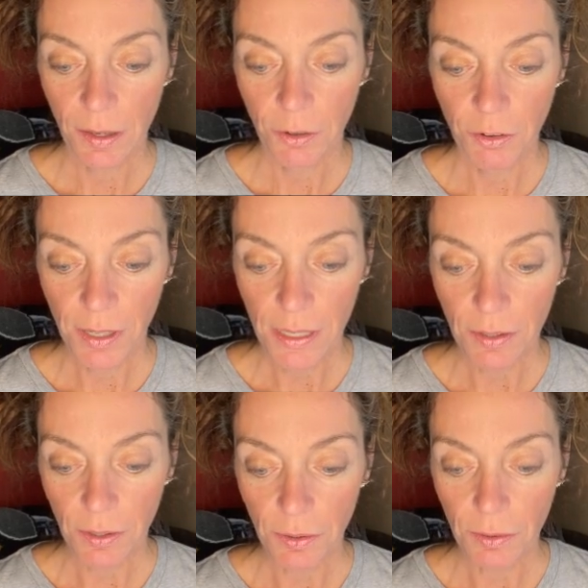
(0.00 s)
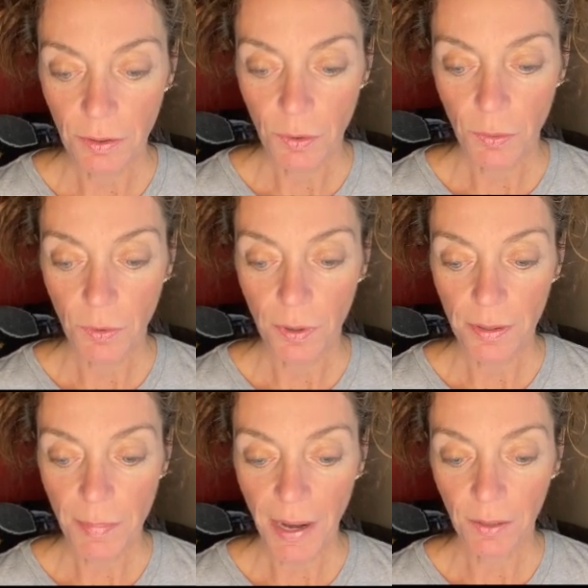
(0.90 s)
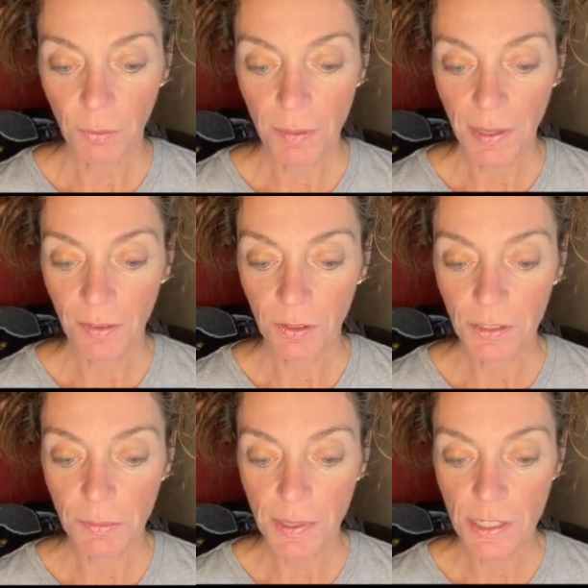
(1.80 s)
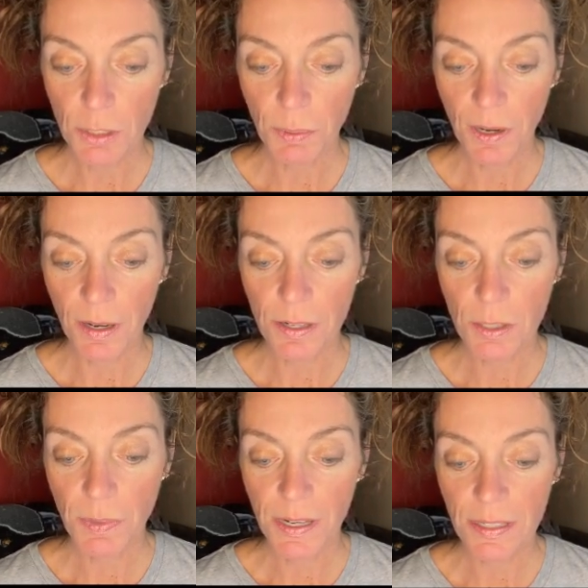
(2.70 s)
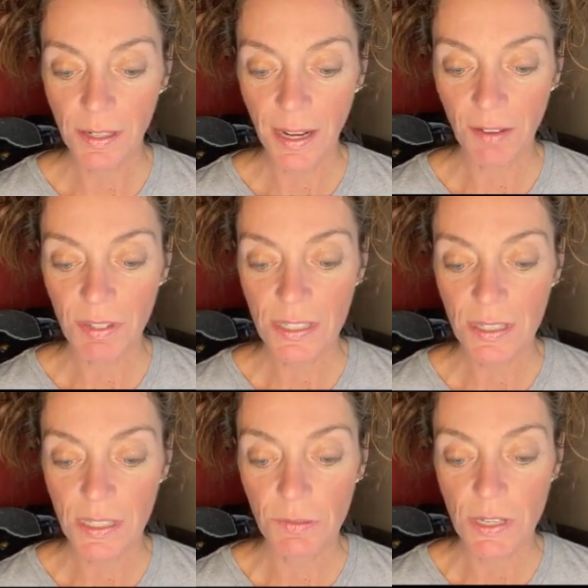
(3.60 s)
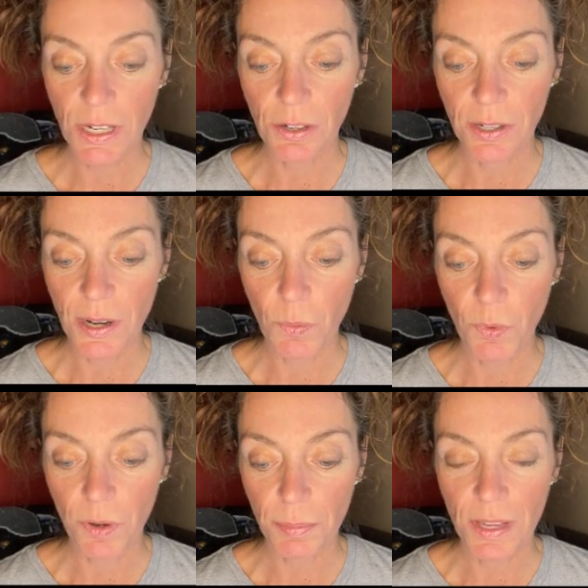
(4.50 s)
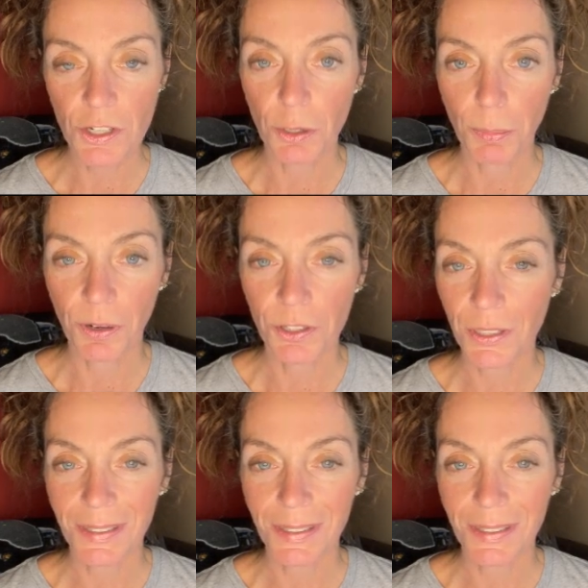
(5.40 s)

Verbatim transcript: greet you, or the pathway may look to be sparse, but it's going to have the sense of security and warmth as you approach it.